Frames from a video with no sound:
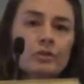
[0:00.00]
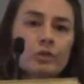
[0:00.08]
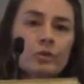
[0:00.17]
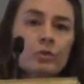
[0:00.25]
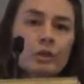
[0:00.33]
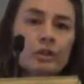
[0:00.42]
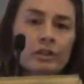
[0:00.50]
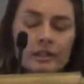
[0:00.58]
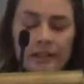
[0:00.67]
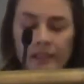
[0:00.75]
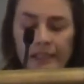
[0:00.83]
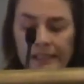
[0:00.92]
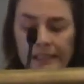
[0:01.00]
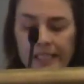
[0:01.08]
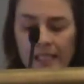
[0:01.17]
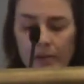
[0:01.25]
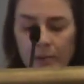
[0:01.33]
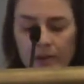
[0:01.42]
who were in
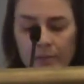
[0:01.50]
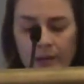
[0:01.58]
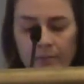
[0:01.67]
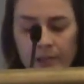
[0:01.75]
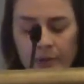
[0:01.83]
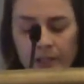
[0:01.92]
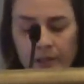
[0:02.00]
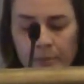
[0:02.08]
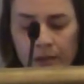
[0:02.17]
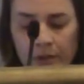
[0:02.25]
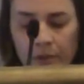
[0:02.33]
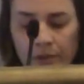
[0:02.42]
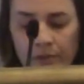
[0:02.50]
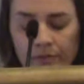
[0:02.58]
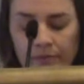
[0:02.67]
league with the Babylonian power,